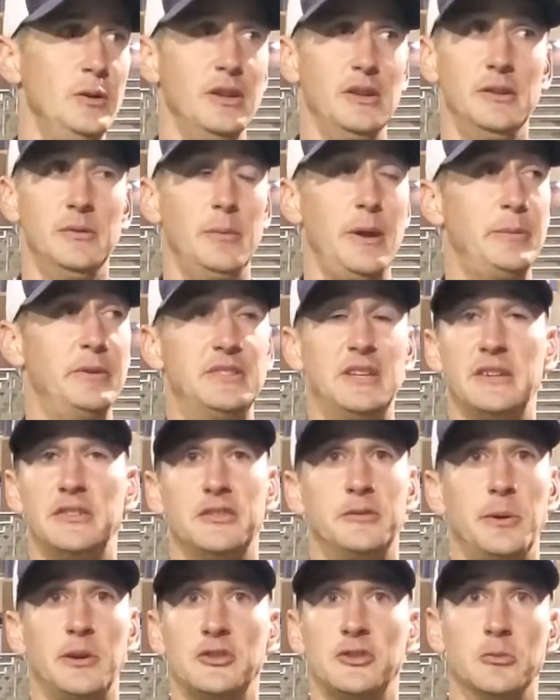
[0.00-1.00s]
it maybe takes a
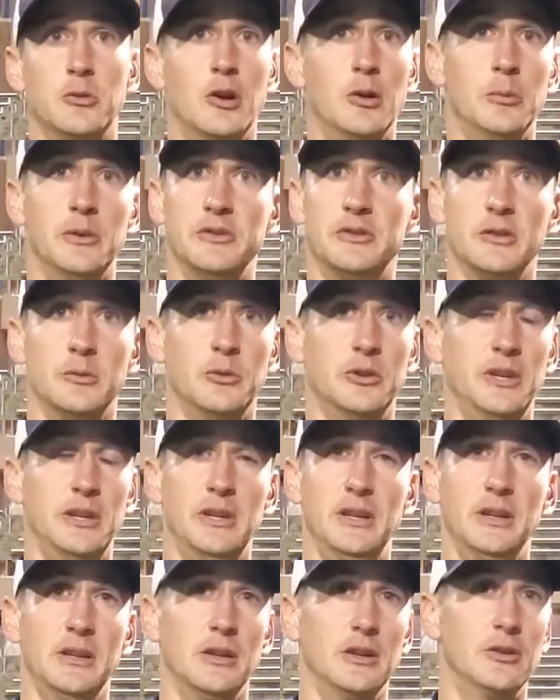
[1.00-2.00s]
special moment, someone
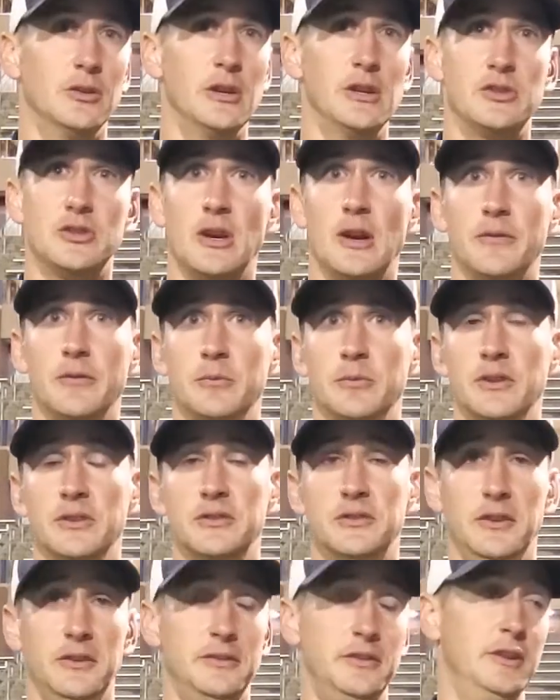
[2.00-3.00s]
hitting a great shot from
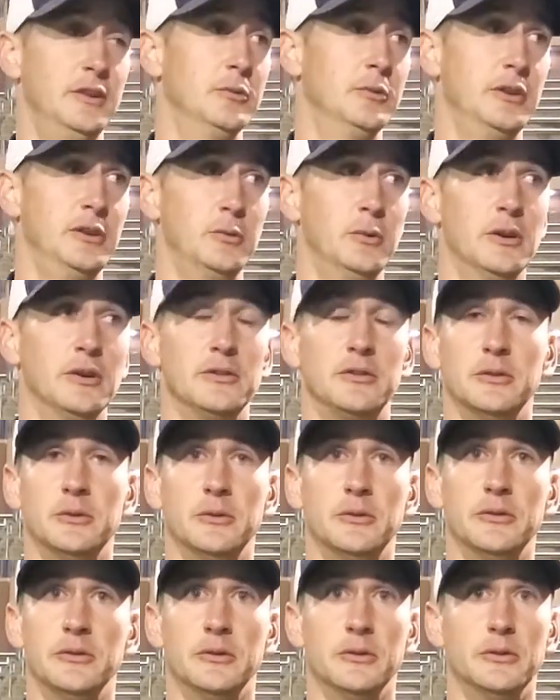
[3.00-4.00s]
distance, and it really was. It
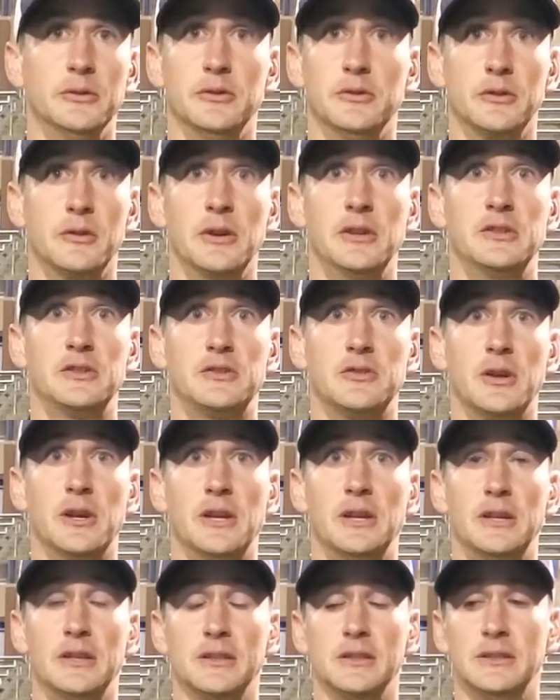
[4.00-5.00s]
was a great
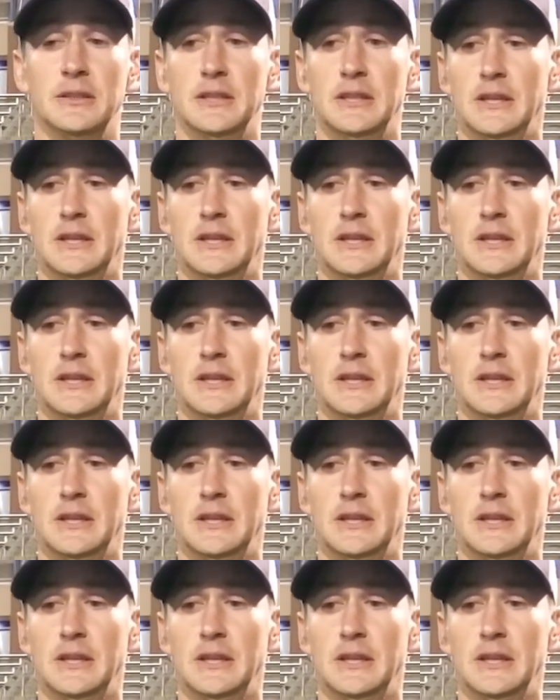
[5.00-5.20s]
strike, and